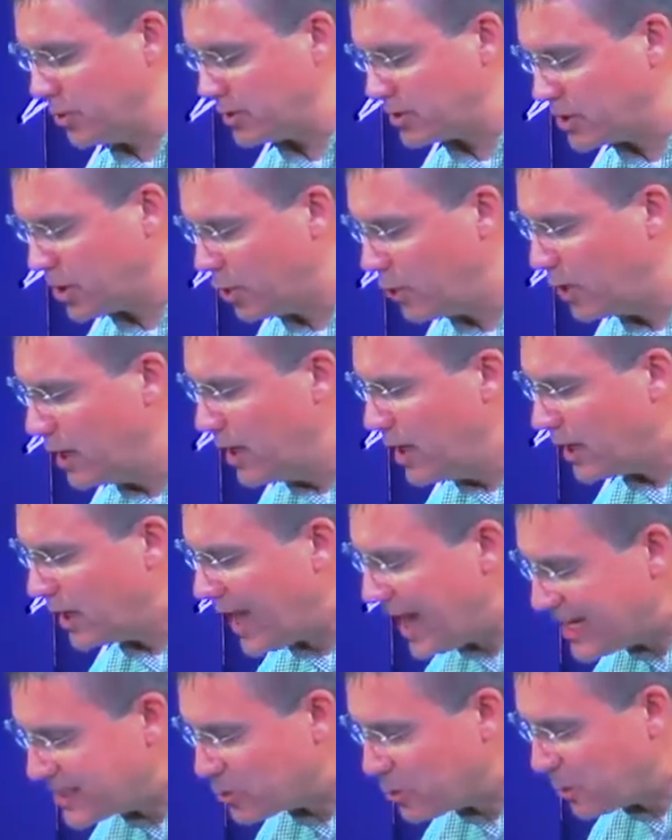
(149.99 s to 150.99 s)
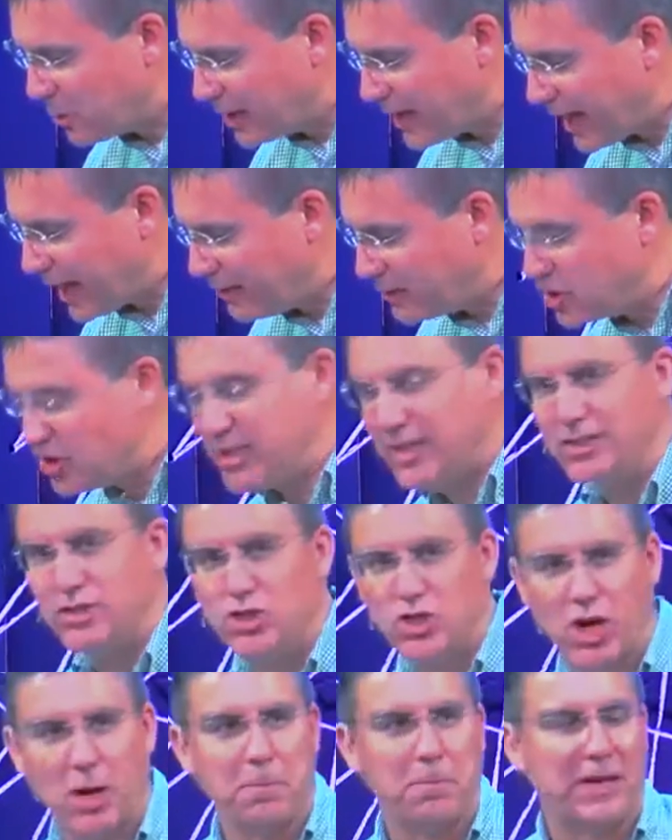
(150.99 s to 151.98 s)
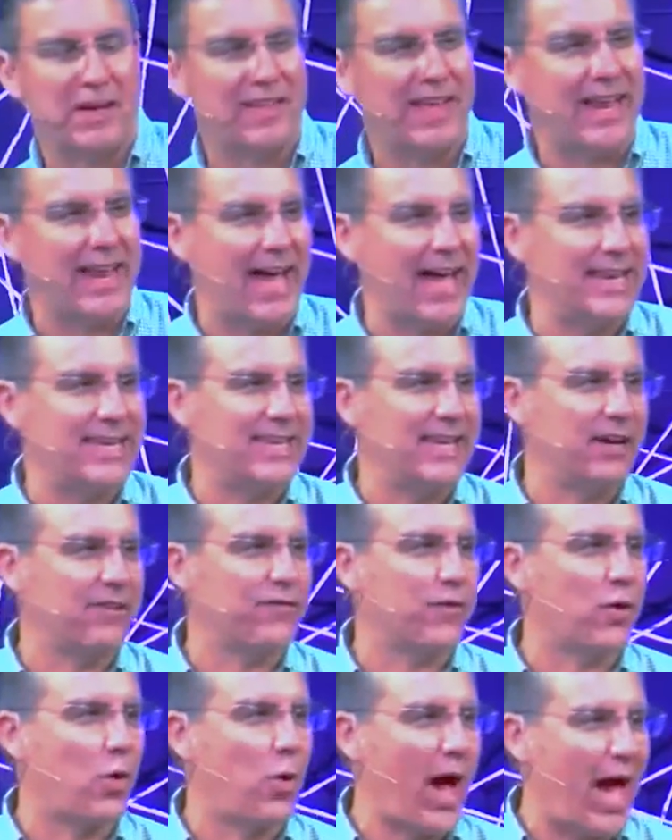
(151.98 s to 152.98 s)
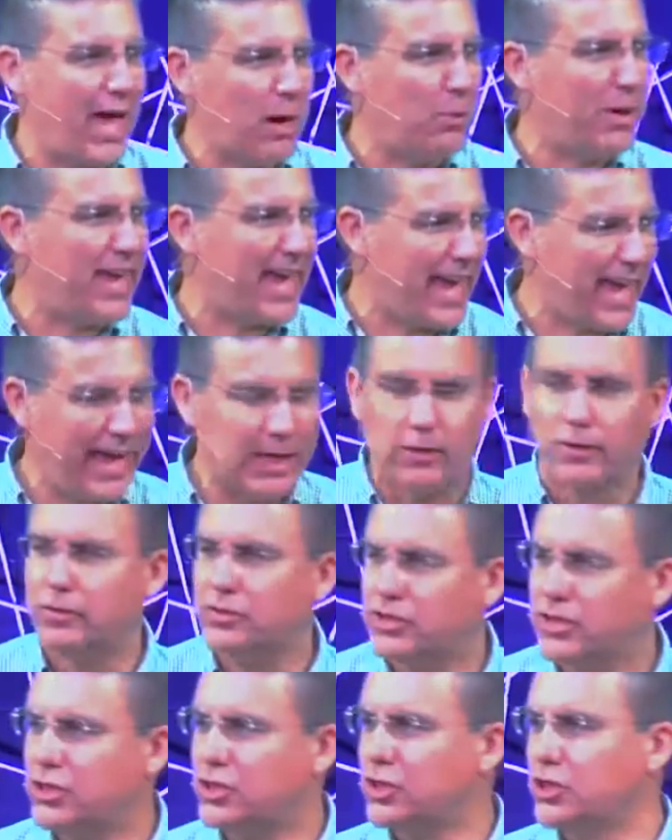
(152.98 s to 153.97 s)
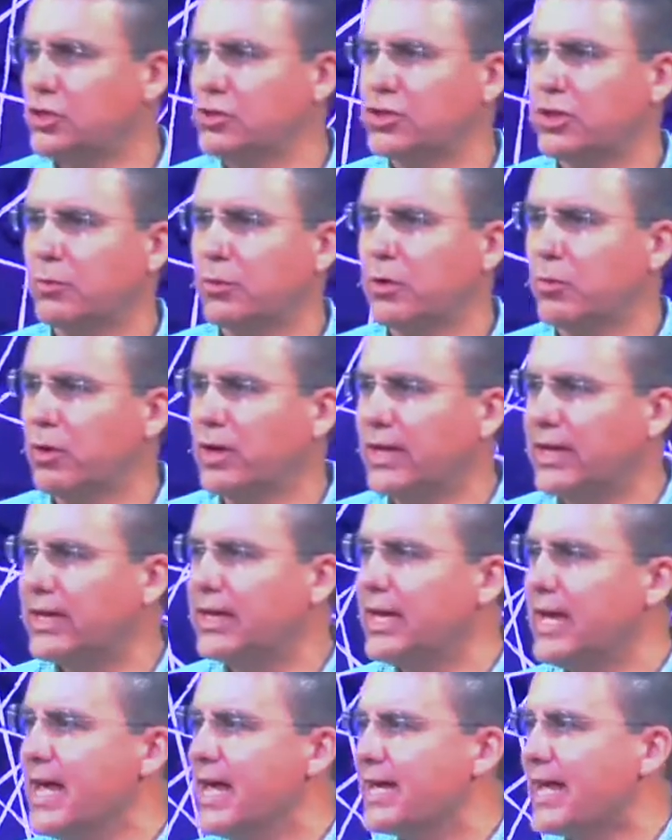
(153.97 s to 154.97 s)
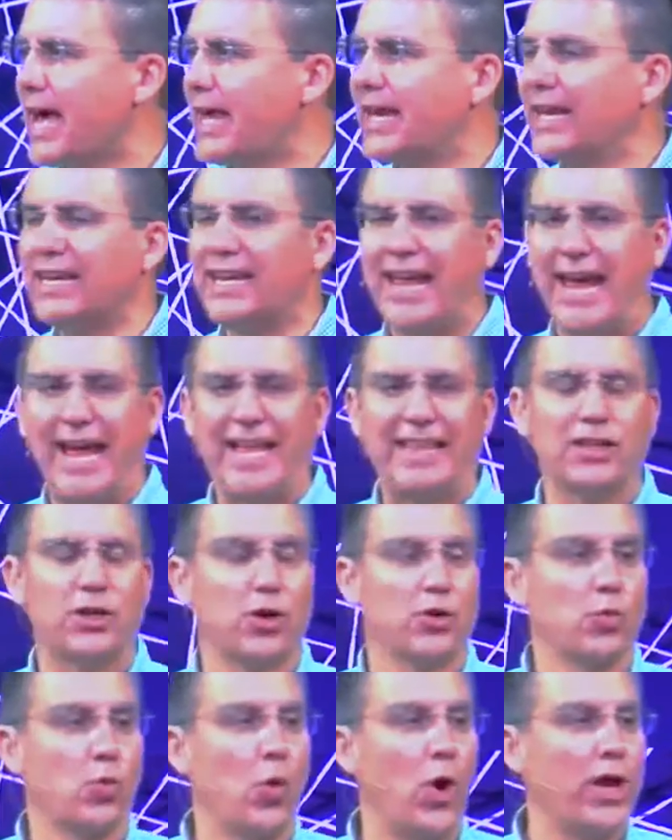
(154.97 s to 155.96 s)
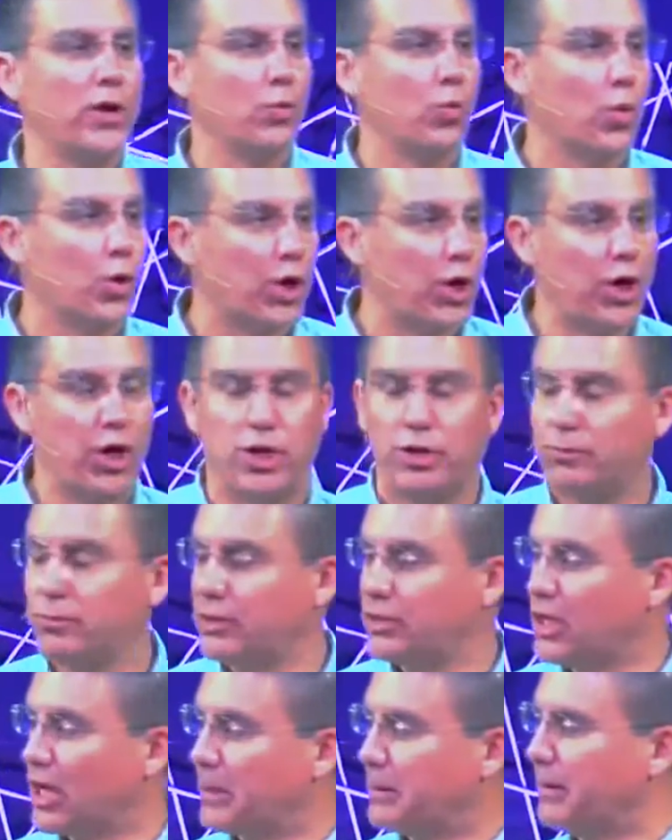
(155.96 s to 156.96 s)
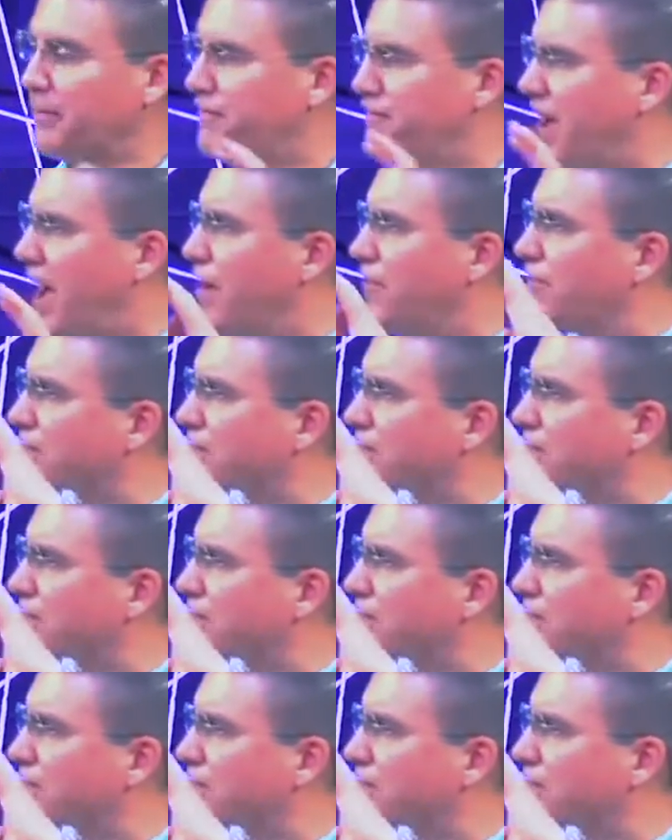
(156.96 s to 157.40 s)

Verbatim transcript: And so last week we kind of did jump into that idea of how do we handle those issues, and we really kind of landed on one word. We talked about five